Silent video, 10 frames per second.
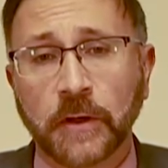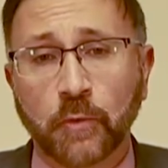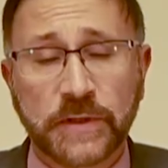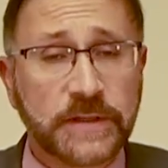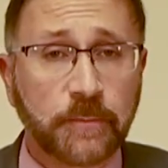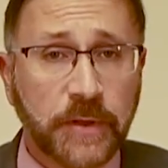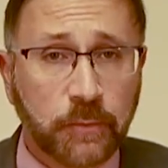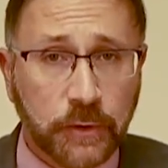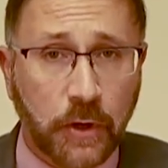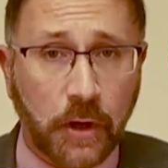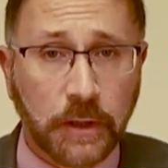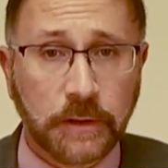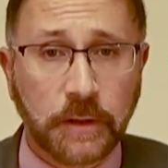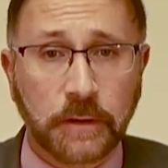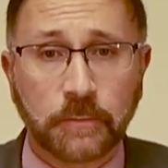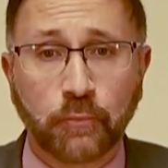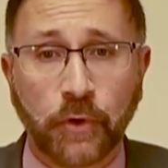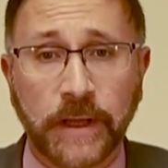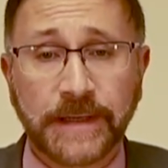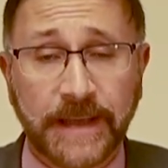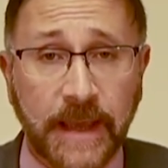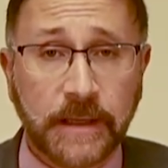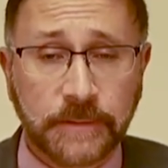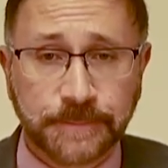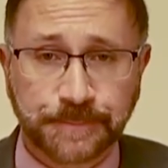what some people call brain gain.